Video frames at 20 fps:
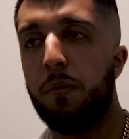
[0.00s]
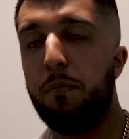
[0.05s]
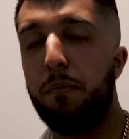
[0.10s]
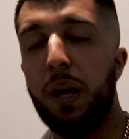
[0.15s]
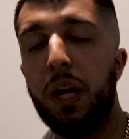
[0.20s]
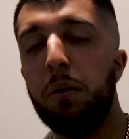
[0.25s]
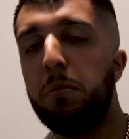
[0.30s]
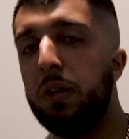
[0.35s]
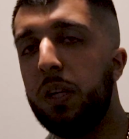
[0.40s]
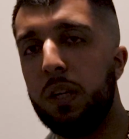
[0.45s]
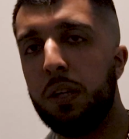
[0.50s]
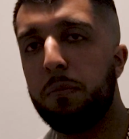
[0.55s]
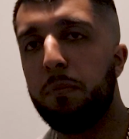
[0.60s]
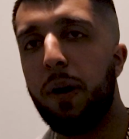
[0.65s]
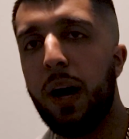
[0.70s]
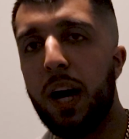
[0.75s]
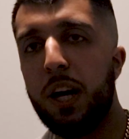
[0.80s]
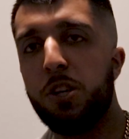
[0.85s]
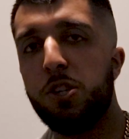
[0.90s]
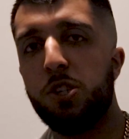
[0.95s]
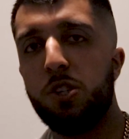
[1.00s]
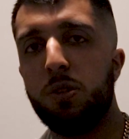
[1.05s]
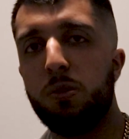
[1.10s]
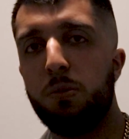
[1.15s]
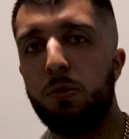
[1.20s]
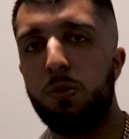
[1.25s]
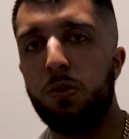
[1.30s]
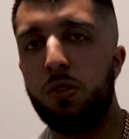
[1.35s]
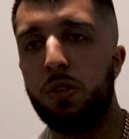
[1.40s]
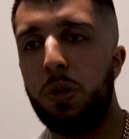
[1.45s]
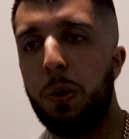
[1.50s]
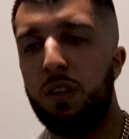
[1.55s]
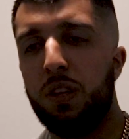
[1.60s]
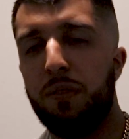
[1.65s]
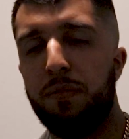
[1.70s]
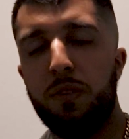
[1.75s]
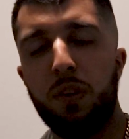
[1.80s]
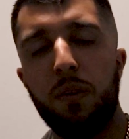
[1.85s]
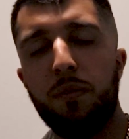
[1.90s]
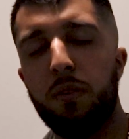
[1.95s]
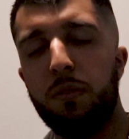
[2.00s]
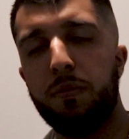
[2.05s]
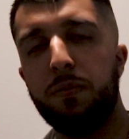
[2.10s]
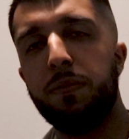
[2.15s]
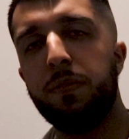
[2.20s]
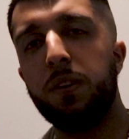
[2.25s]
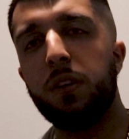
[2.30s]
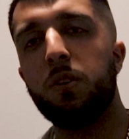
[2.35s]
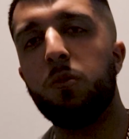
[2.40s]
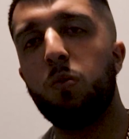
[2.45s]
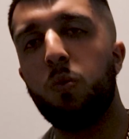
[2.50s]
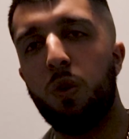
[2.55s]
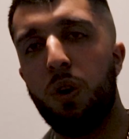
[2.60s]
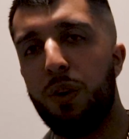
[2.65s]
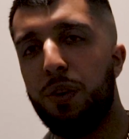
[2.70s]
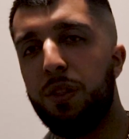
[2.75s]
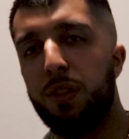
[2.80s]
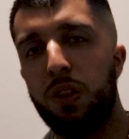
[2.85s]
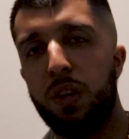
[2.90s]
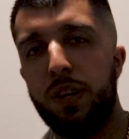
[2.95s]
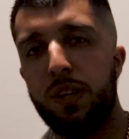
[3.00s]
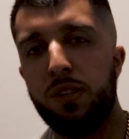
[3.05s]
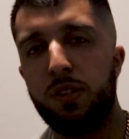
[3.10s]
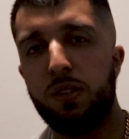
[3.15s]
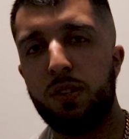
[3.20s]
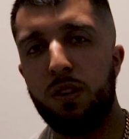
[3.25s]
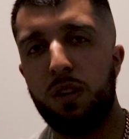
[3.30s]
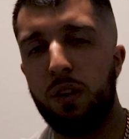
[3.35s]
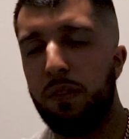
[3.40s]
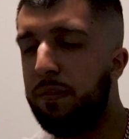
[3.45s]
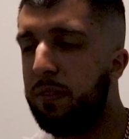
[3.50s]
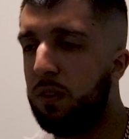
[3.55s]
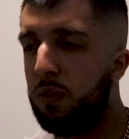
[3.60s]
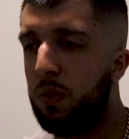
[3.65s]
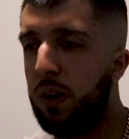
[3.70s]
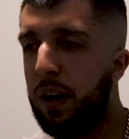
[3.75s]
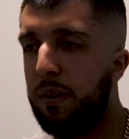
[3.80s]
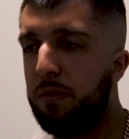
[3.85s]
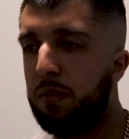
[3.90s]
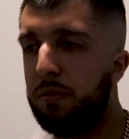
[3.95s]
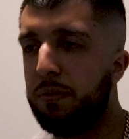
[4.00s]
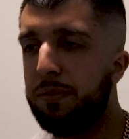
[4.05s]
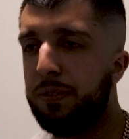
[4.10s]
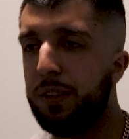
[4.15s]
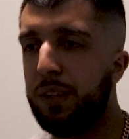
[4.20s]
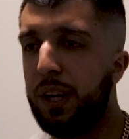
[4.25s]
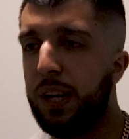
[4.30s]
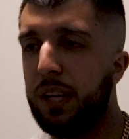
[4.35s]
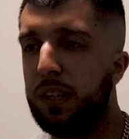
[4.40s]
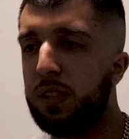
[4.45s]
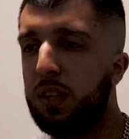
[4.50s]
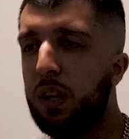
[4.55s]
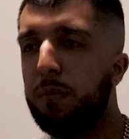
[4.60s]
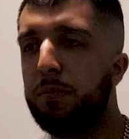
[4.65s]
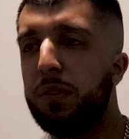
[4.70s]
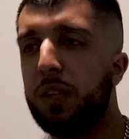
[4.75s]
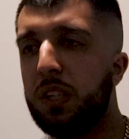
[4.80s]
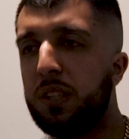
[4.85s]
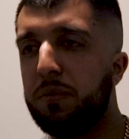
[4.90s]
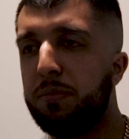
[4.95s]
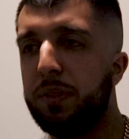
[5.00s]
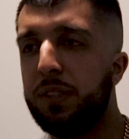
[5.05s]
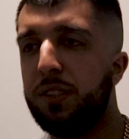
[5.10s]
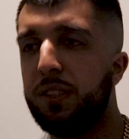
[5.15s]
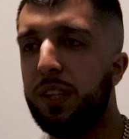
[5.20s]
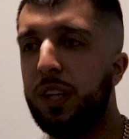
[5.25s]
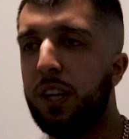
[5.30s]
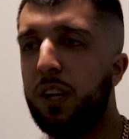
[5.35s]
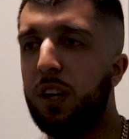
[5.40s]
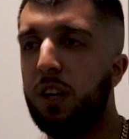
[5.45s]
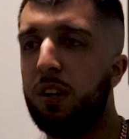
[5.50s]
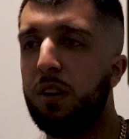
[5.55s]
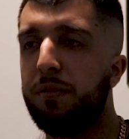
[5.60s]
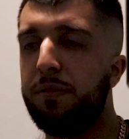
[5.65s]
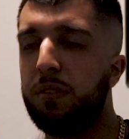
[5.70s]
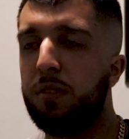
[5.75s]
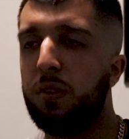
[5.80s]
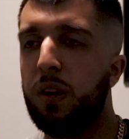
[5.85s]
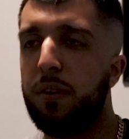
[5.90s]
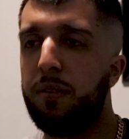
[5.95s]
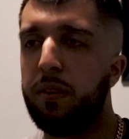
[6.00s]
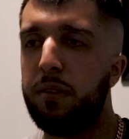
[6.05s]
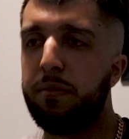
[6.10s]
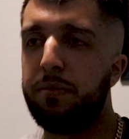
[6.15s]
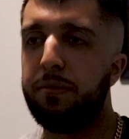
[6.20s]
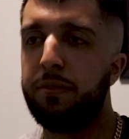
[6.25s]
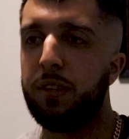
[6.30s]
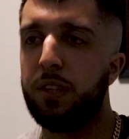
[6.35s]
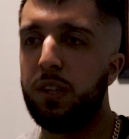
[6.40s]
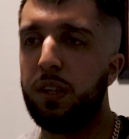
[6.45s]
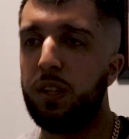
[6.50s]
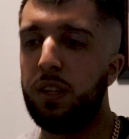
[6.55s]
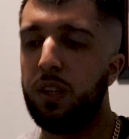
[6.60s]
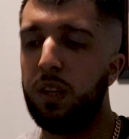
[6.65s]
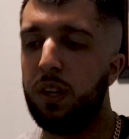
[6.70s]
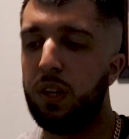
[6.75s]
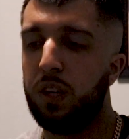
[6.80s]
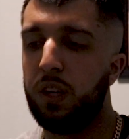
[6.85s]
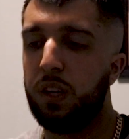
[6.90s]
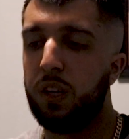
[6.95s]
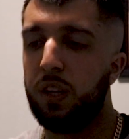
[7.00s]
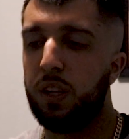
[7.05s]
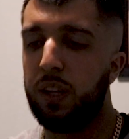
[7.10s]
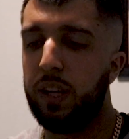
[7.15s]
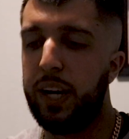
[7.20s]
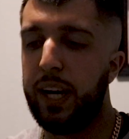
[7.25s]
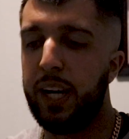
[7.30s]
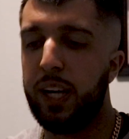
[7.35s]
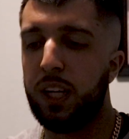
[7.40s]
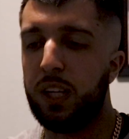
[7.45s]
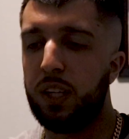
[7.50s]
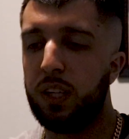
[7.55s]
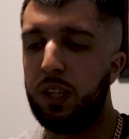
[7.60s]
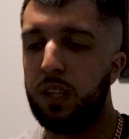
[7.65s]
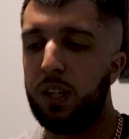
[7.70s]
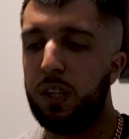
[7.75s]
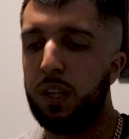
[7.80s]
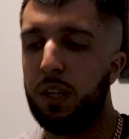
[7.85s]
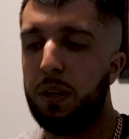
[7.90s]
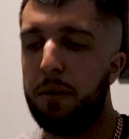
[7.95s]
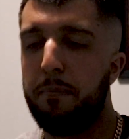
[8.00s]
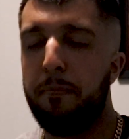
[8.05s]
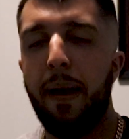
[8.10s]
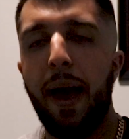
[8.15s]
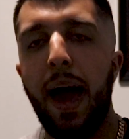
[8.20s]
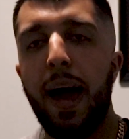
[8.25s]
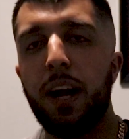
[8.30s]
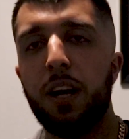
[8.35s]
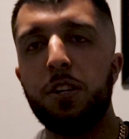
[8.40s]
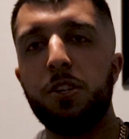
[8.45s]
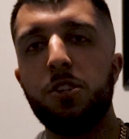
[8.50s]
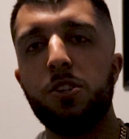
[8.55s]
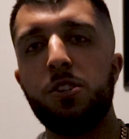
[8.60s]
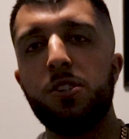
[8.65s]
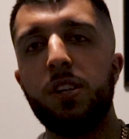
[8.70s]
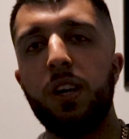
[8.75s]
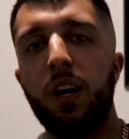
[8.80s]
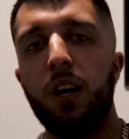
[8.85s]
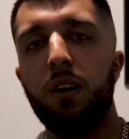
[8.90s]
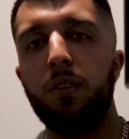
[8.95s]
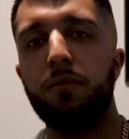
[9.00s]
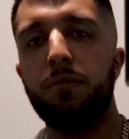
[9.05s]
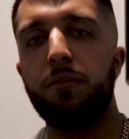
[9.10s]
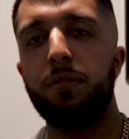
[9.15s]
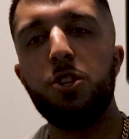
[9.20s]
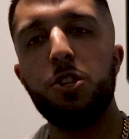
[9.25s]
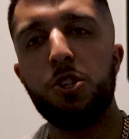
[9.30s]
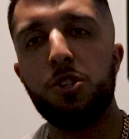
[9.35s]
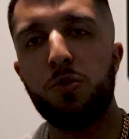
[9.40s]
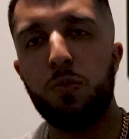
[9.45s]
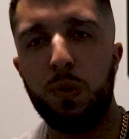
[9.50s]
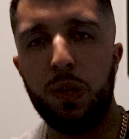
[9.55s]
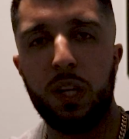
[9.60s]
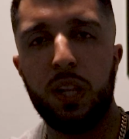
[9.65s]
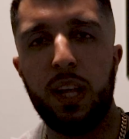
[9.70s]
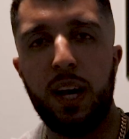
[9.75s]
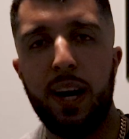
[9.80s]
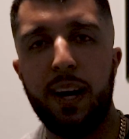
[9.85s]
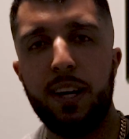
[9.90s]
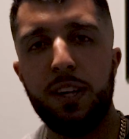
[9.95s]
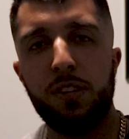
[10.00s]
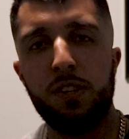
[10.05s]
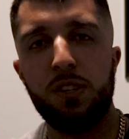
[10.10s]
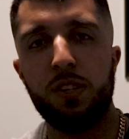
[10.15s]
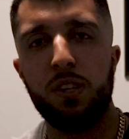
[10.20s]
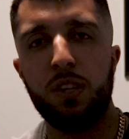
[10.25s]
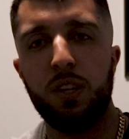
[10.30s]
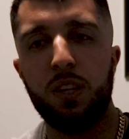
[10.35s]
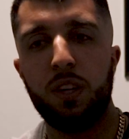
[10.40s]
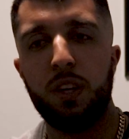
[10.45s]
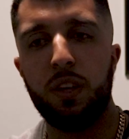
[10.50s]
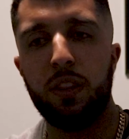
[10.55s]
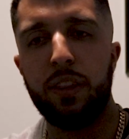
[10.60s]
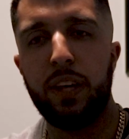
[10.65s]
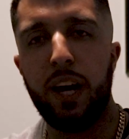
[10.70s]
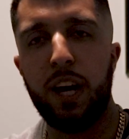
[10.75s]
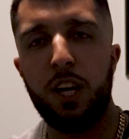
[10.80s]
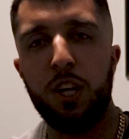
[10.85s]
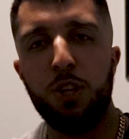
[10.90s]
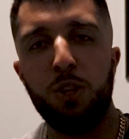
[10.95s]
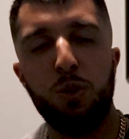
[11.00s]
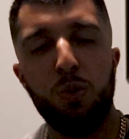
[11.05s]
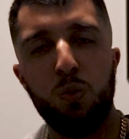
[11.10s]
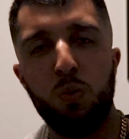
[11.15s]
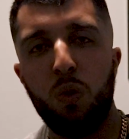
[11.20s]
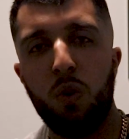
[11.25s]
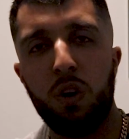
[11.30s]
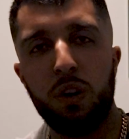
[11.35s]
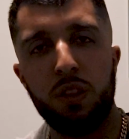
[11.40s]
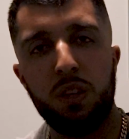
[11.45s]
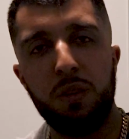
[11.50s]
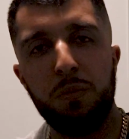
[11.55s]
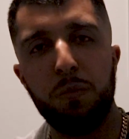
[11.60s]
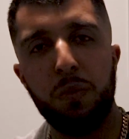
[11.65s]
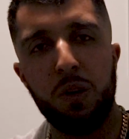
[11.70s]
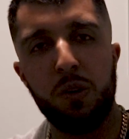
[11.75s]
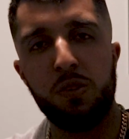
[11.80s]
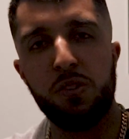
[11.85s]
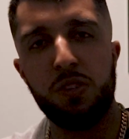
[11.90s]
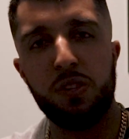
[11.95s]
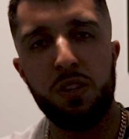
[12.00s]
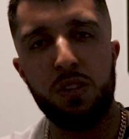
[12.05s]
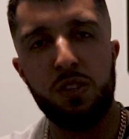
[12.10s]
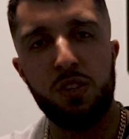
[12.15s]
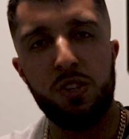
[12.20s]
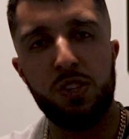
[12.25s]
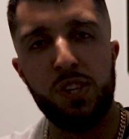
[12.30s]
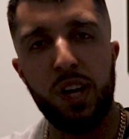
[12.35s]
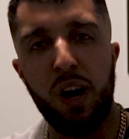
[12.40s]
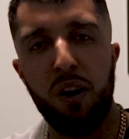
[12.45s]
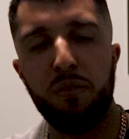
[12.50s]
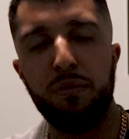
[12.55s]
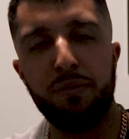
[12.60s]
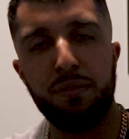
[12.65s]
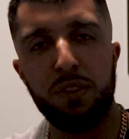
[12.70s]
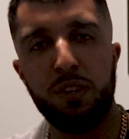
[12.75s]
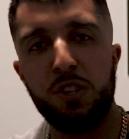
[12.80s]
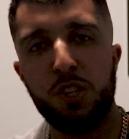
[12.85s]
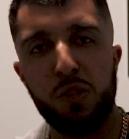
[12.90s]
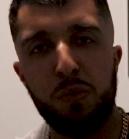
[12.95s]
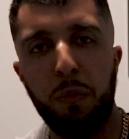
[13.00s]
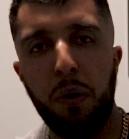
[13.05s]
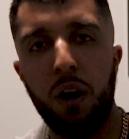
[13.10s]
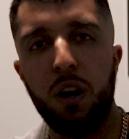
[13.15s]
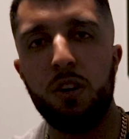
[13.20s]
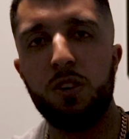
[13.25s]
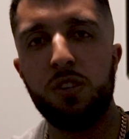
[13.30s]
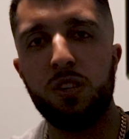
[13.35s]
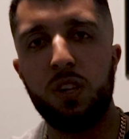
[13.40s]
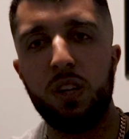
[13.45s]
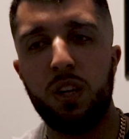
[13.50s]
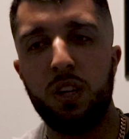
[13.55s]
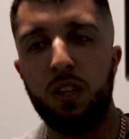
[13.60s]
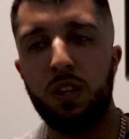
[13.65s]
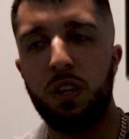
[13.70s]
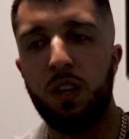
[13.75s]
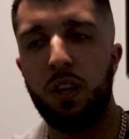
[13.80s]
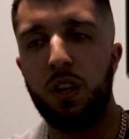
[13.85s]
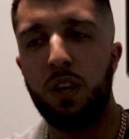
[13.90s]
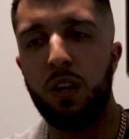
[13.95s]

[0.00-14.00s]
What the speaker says: maybe in my shoes, if you ever feel worthless, or if you ever feel like something's missing, or if you ever feel like mad at yourself, just realize that you are the most selfless person